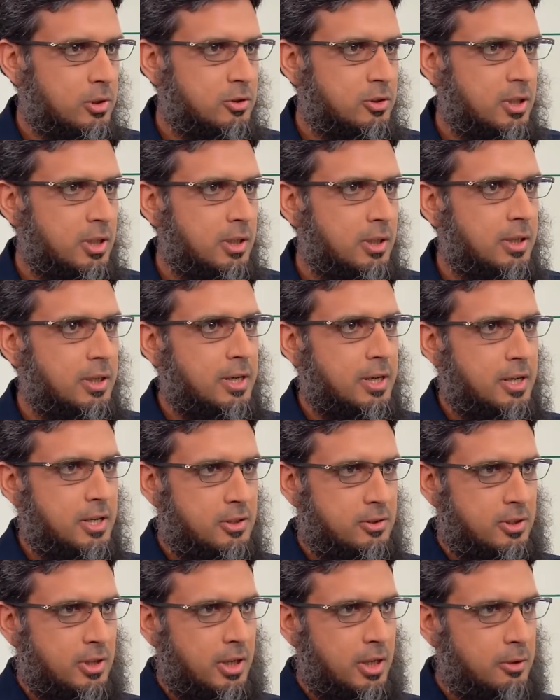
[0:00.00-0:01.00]
see
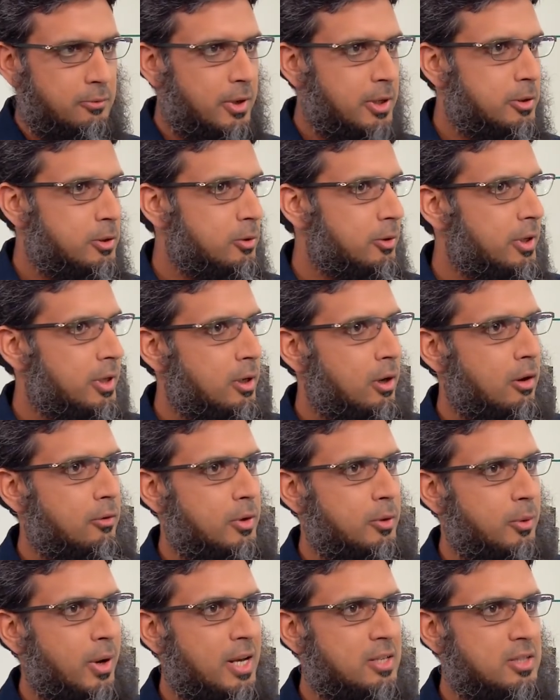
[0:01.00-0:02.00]
is the inventory of
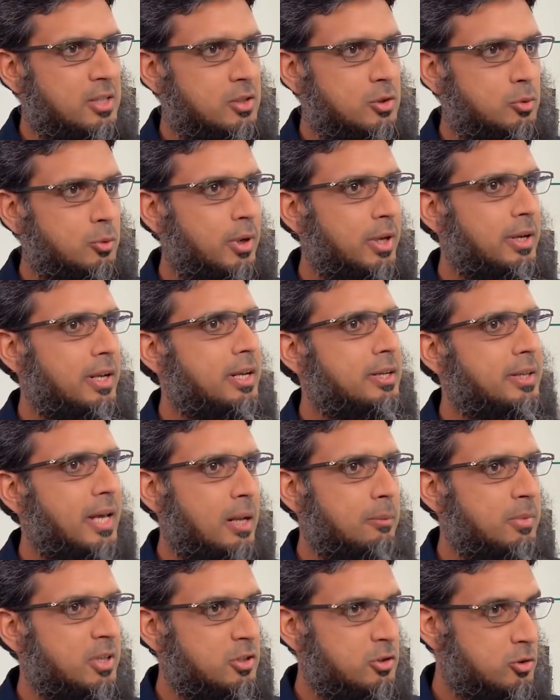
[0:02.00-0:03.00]
devices where it
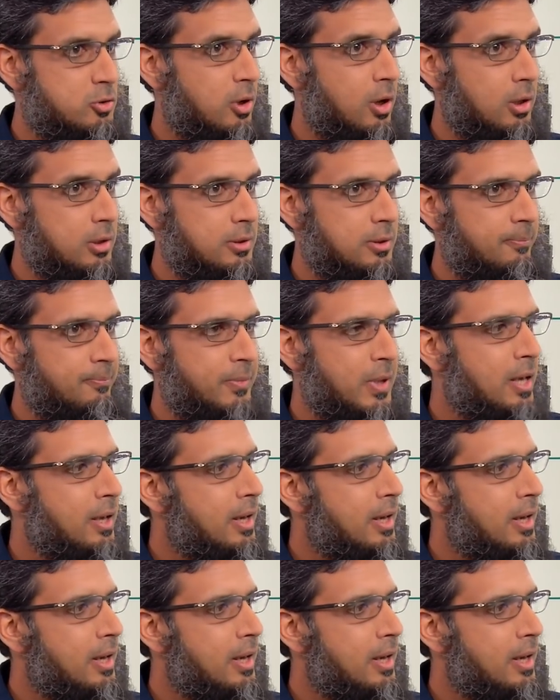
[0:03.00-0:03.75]
can be installed. All the